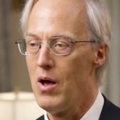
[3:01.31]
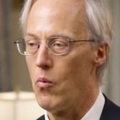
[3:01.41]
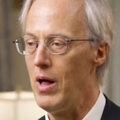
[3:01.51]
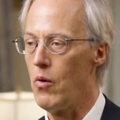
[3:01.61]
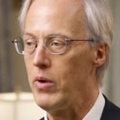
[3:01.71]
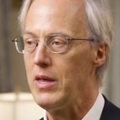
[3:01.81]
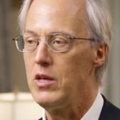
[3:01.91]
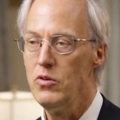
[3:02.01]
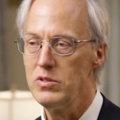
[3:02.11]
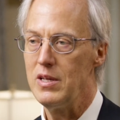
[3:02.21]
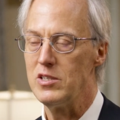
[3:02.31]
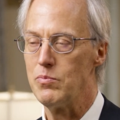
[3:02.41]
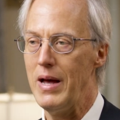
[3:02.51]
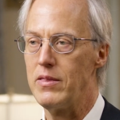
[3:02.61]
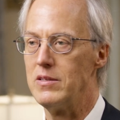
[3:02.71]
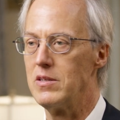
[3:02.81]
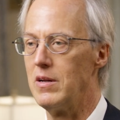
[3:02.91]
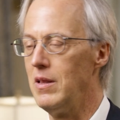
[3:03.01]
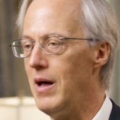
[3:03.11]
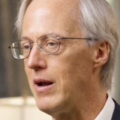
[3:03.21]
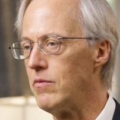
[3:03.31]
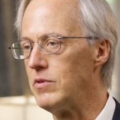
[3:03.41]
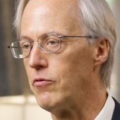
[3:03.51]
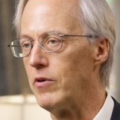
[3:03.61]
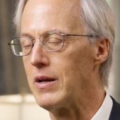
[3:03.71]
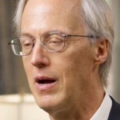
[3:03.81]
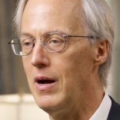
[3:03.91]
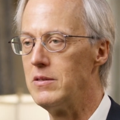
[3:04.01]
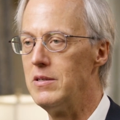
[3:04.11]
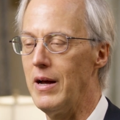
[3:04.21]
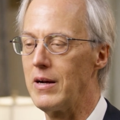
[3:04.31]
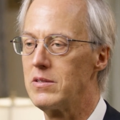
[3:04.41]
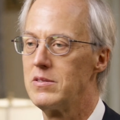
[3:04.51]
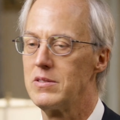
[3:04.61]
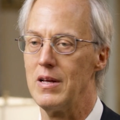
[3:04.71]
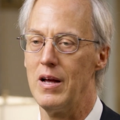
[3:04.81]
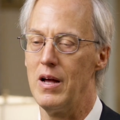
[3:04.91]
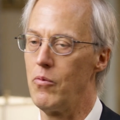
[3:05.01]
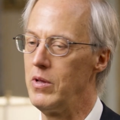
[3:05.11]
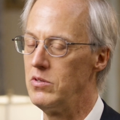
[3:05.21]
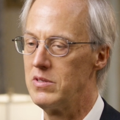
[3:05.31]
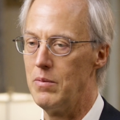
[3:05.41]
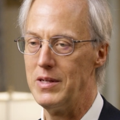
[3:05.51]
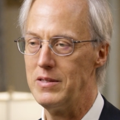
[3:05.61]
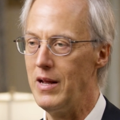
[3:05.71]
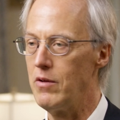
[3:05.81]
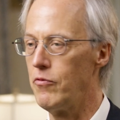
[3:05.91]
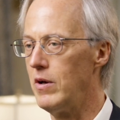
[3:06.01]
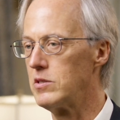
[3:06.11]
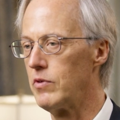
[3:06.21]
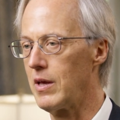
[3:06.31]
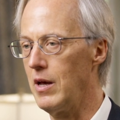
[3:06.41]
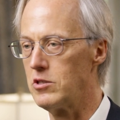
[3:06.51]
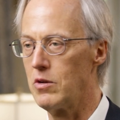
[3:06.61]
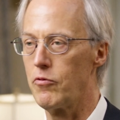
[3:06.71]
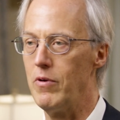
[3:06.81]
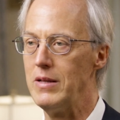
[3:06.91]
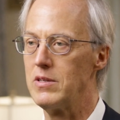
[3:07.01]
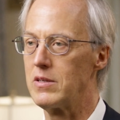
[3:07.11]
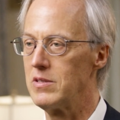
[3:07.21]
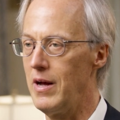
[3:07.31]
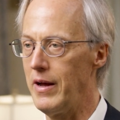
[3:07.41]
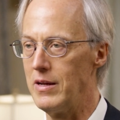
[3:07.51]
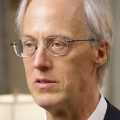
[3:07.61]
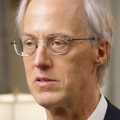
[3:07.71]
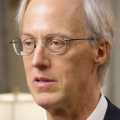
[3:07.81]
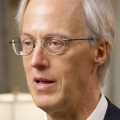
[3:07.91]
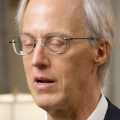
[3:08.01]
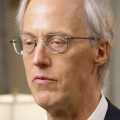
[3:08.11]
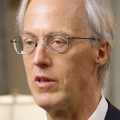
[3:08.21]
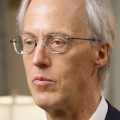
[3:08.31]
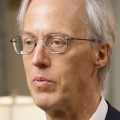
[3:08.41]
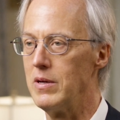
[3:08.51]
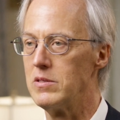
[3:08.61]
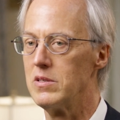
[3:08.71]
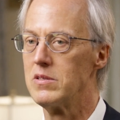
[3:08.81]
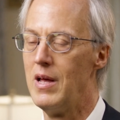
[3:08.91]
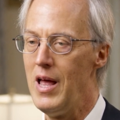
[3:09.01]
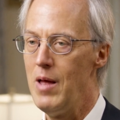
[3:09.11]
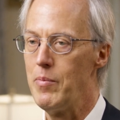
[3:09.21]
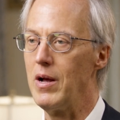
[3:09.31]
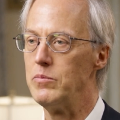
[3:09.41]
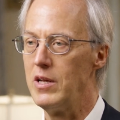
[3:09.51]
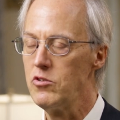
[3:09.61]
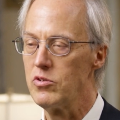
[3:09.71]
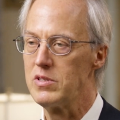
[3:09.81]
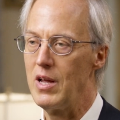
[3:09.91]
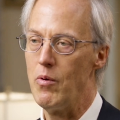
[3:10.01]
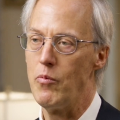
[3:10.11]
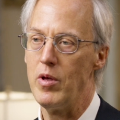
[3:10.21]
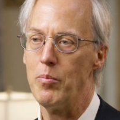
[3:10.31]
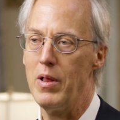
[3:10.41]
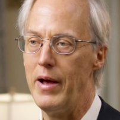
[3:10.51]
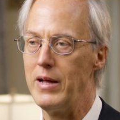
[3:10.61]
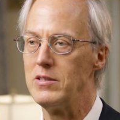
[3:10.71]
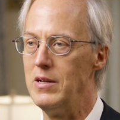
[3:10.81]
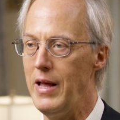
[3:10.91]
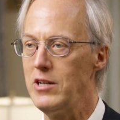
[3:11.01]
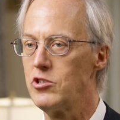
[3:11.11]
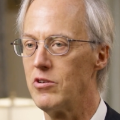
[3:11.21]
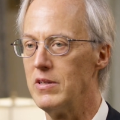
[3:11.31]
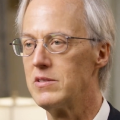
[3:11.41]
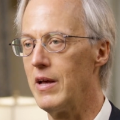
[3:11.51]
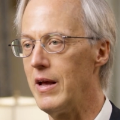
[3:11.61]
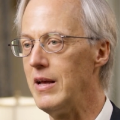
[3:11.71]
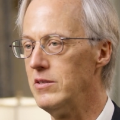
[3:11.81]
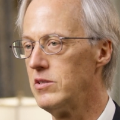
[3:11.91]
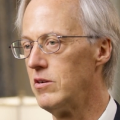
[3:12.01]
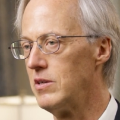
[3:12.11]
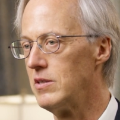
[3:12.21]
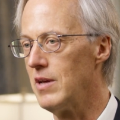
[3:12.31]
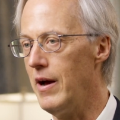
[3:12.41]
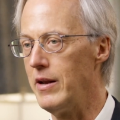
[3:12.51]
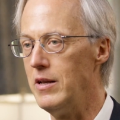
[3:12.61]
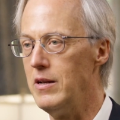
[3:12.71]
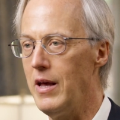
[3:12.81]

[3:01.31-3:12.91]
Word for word: Well, we use these methods in a lot of different contexts. Uh, we use them in data falsification, forensic science, a lot of other places. It becomes interesting when we apply it to nature and say, is there design in